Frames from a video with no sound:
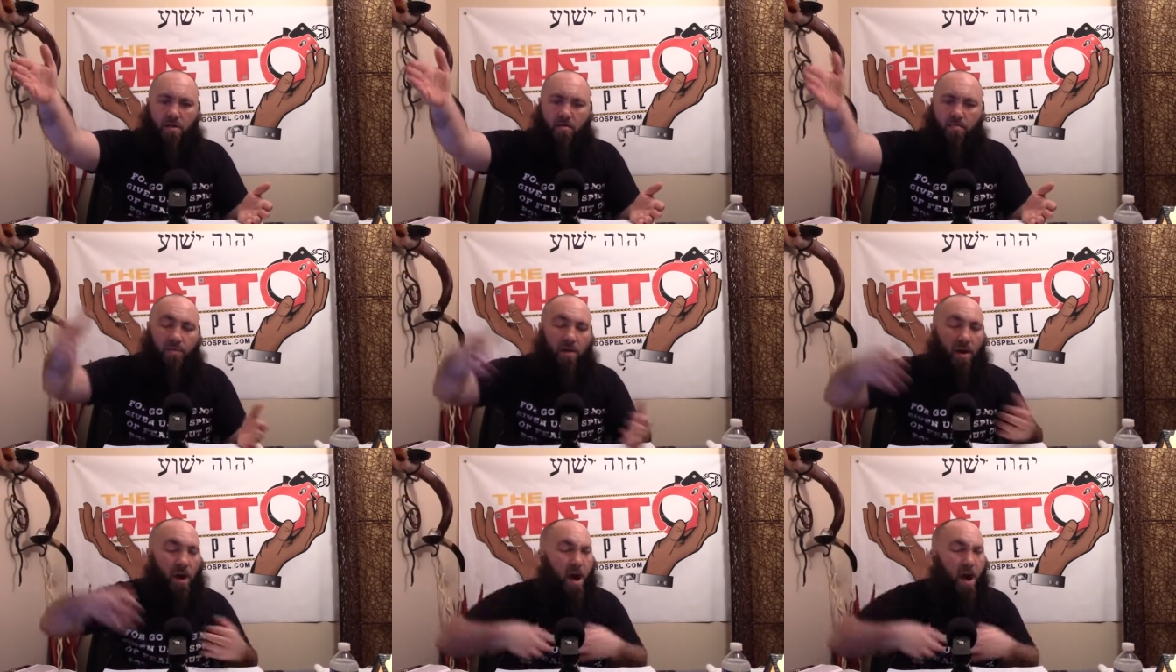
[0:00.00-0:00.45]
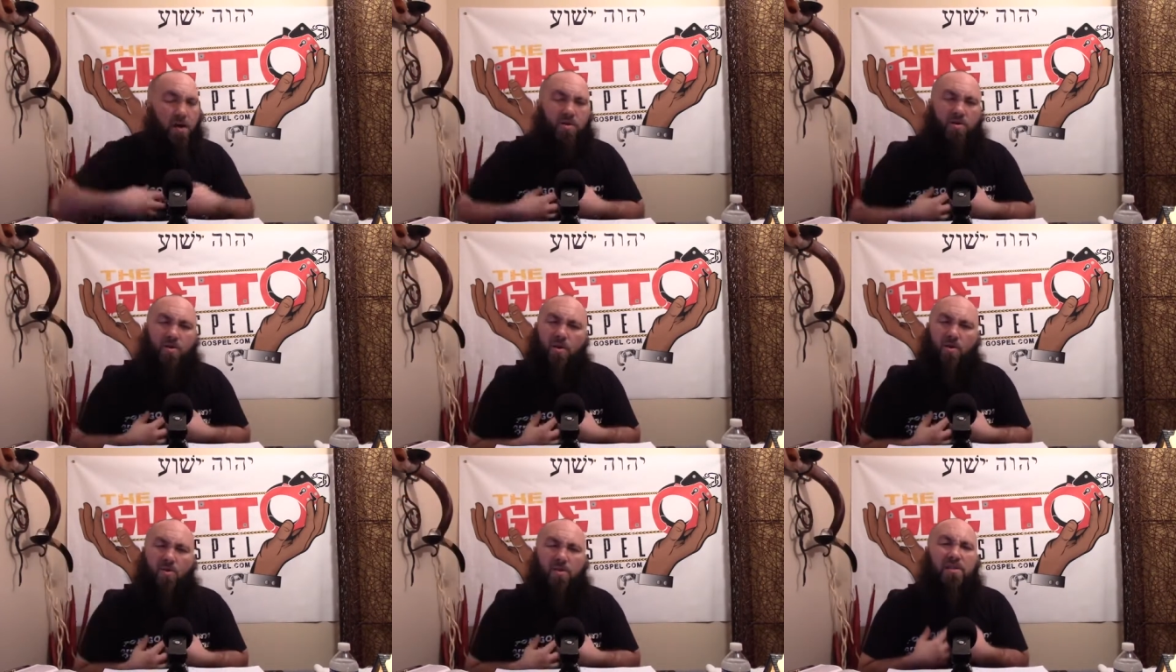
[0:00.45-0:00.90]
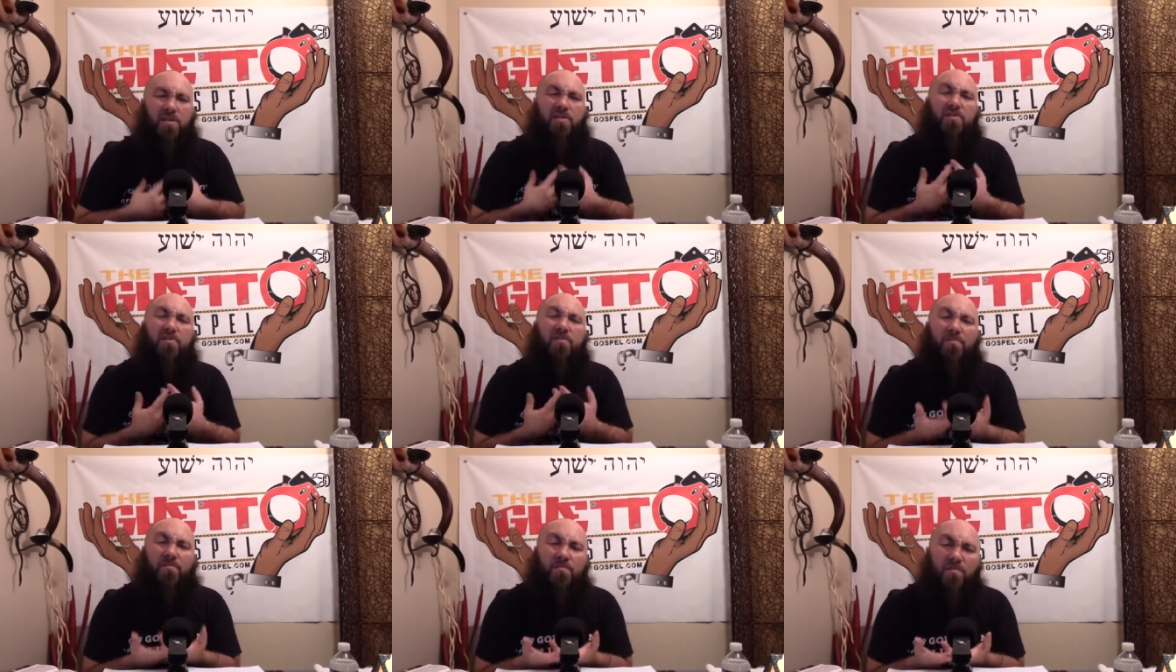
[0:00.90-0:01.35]
But our goal is
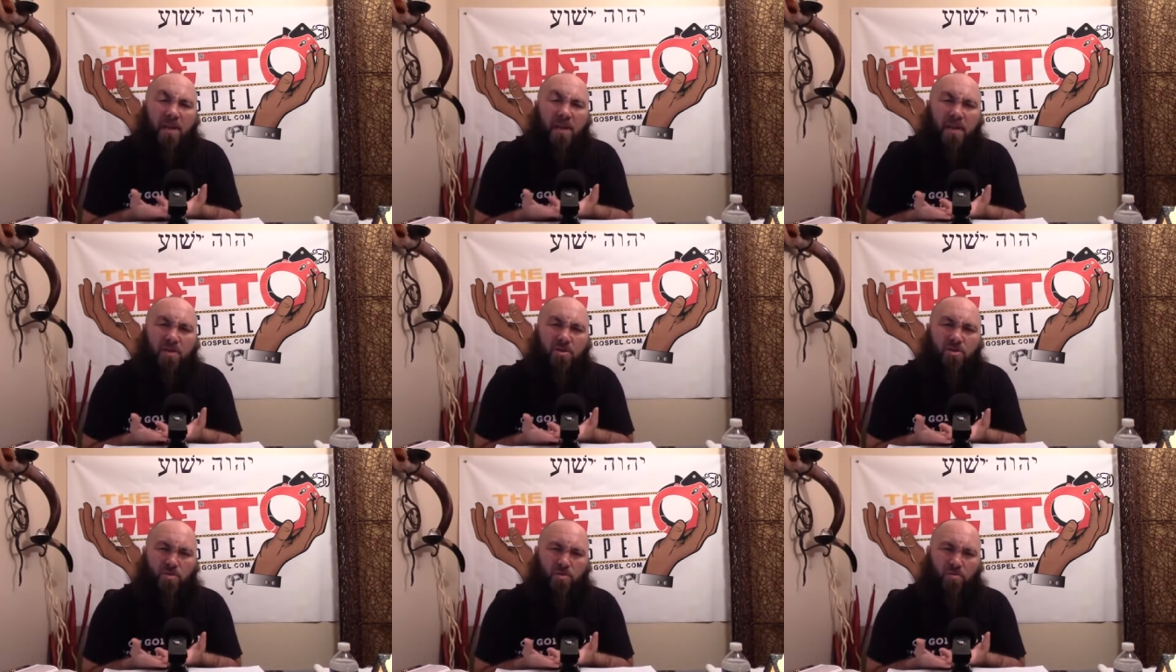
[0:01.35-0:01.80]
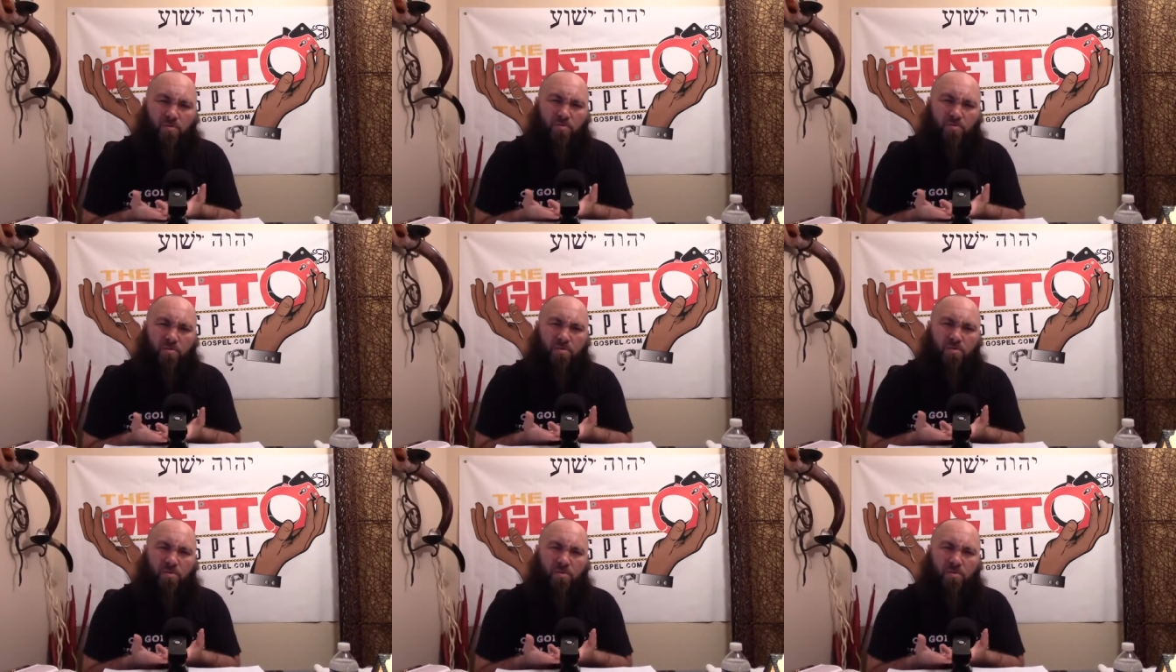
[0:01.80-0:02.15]
to feed you.